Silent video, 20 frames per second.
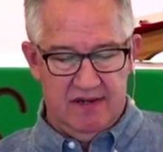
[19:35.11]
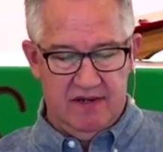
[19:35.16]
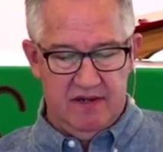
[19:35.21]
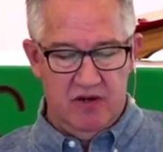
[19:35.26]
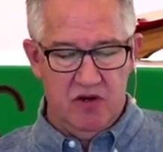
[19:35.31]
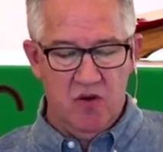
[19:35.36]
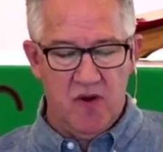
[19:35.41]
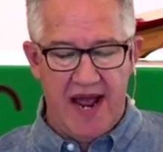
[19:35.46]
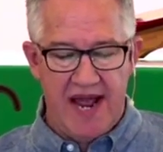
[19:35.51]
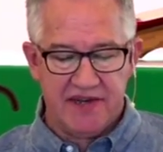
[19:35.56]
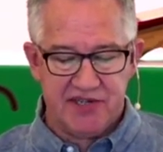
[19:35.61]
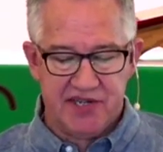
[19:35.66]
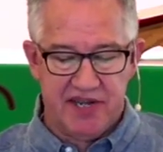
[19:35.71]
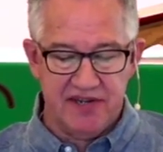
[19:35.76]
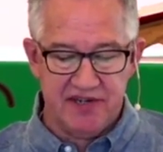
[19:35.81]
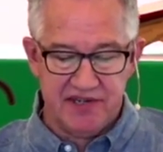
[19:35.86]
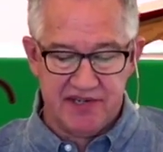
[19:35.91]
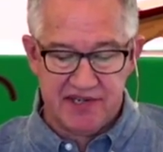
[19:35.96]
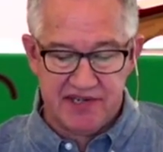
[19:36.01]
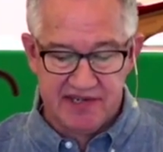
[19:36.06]
who has
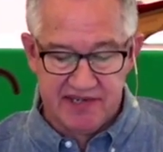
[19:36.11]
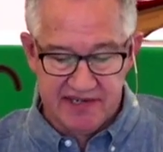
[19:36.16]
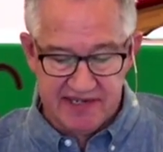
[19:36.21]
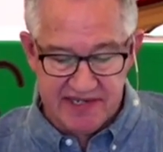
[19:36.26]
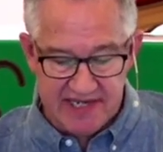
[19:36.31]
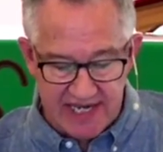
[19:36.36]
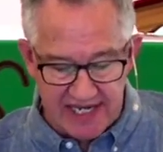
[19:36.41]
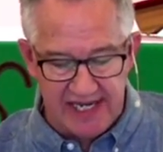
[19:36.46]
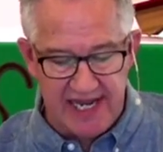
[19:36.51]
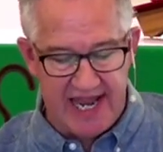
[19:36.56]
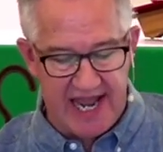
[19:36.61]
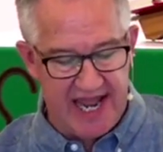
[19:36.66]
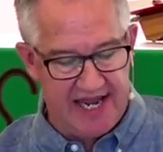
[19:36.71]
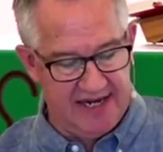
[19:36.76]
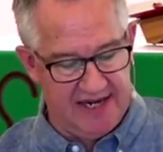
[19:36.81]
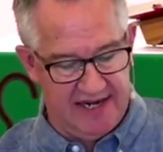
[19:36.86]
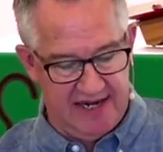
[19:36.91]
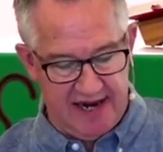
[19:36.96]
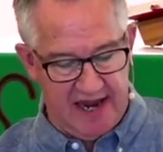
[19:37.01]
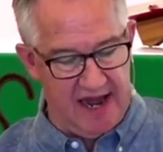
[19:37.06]

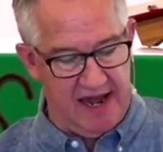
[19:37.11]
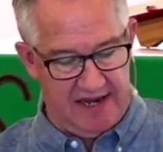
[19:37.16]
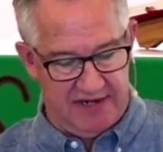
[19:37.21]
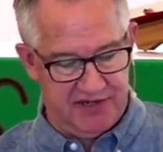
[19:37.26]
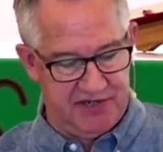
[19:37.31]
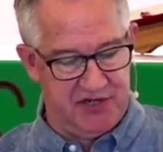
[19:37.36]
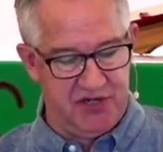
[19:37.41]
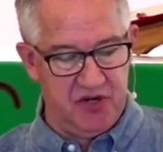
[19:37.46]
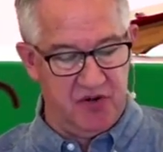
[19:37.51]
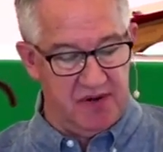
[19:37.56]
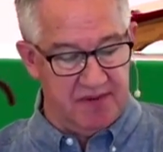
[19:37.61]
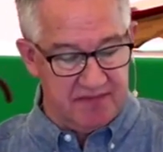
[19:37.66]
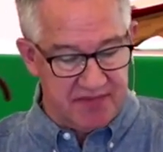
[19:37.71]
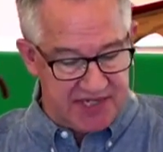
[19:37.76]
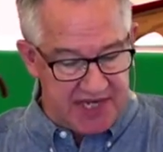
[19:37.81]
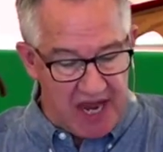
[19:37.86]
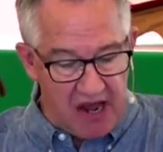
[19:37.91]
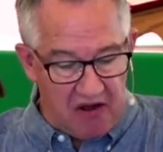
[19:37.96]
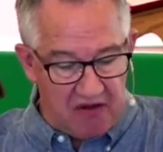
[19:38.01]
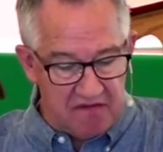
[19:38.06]
conciliated us to
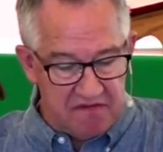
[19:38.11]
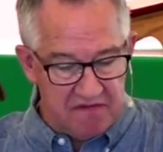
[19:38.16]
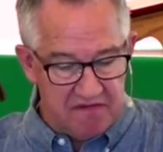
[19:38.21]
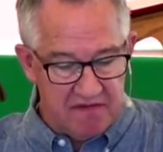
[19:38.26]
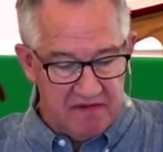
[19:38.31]
himself